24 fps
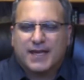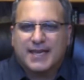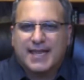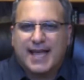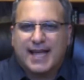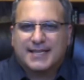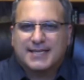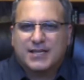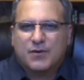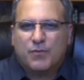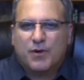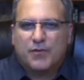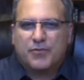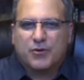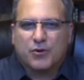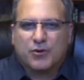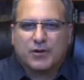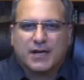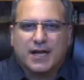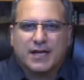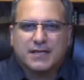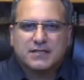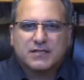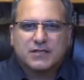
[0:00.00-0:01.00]
connecting with
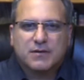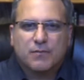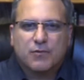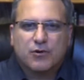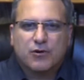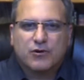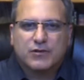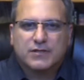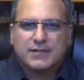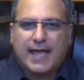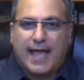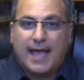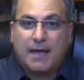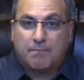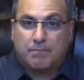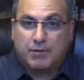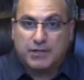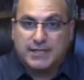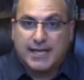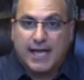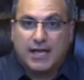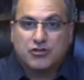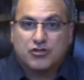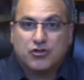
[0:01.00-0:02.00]
your customers and
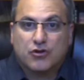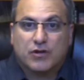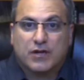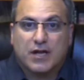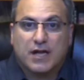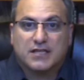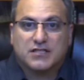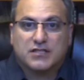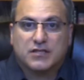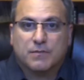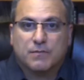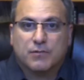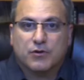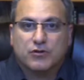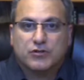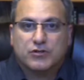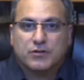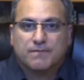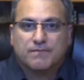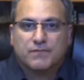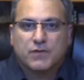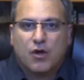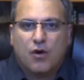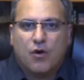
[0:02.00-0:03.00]
potential
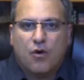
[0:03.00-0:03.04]
customers,